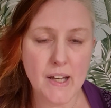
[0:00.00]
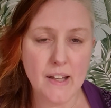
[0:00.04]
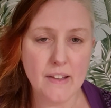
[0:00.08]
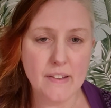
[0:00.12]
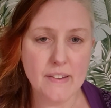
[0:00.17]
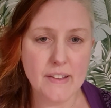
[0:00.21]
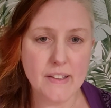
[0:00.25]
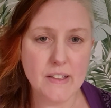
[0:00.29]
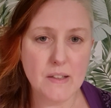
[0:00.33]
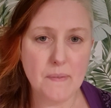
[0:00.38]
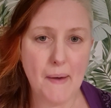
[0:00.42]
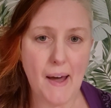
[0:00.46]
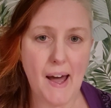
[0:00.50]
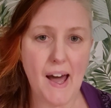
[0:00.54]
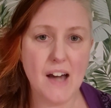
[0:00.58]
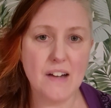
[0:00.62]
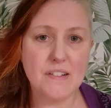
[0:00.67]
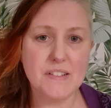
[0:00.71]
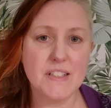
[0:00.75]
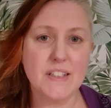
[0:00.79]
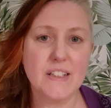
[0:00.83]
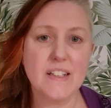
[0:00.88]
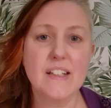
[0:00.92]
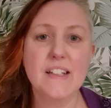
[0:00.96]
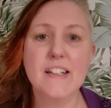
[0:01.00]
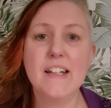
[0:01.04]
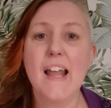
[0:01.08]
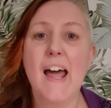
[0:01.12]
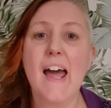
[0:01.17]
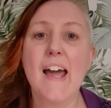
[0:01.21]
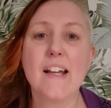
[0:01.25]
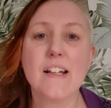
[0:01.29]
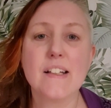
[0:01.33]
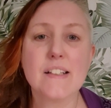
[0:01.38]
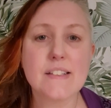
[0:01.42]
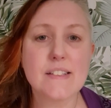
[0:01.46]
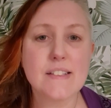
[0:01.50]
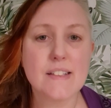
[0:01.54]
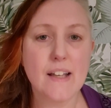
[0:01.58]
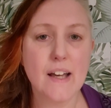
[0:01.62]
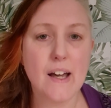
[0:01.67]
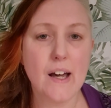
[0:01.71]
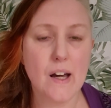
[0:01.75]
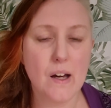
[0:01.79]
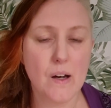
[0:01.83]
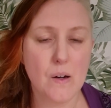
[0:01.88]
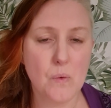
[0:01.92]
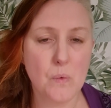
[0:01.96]
think about how to connect
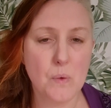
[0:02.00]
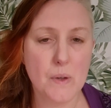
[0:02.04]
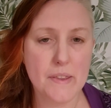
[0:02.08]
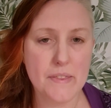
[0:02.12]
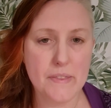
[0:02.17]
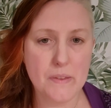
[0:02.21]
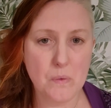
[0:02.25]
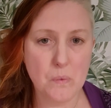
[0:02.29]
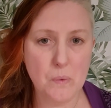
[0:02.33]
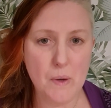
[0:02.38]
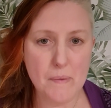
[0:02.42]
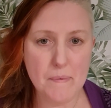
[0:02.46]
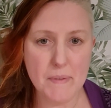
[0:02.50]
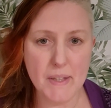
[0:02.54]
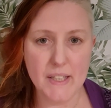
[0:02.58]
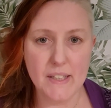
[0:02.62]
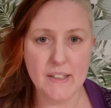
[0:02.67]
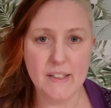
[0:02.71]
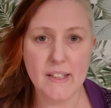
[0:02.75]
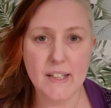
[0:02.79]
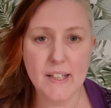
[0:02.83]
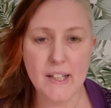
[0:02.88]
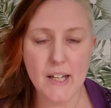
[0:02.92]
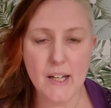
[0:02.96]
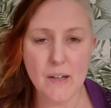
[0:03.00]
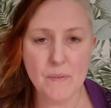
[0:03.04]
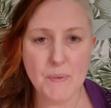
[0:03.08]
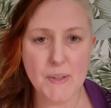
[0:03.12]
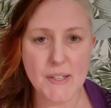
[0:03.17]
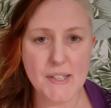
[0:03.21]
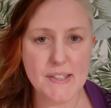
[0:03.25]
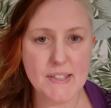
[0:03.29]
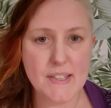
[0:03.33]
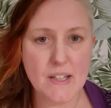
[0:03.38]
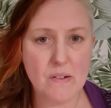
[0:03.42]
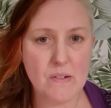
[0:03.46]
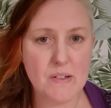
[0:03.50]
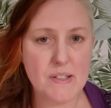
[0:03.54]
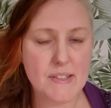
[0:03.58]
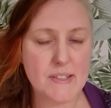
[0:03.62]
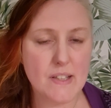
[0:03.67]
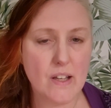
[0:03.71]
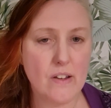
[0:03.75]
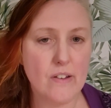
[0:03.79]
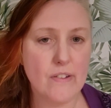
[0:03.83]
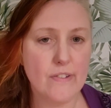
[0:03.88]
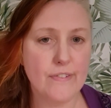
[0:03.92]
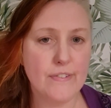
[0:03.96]
with the women, because there are
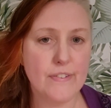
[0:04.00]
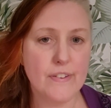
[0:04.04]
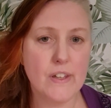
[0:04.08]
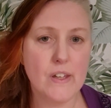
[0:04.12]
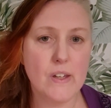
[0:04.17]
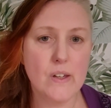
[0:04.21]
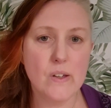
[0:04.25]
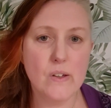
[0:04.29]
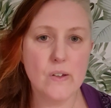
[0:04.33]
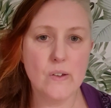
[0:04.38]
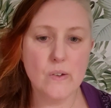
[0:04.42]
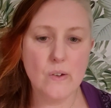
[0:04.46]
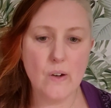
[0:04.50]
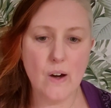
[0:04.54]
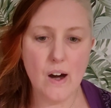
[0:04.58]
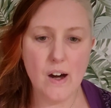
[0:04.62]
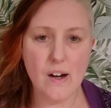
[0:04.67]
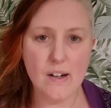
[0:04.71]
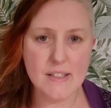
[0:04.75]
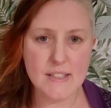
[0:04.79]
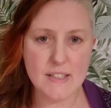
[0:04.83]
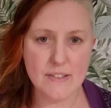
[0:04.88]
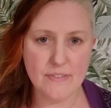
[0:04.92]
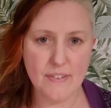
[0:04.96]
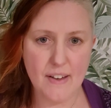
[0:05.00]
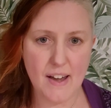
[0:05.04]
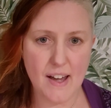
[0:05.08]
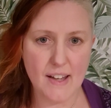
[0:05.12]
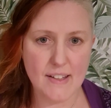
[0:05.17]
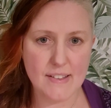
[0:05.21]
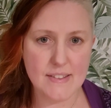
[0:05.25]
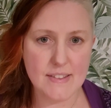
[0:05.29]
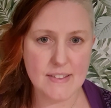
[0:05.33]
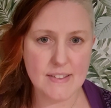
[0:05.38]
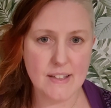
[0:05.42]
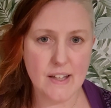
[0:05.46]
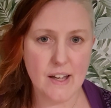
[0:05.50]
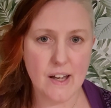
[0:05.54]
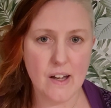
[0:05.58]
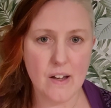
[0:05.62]
so few artefacts,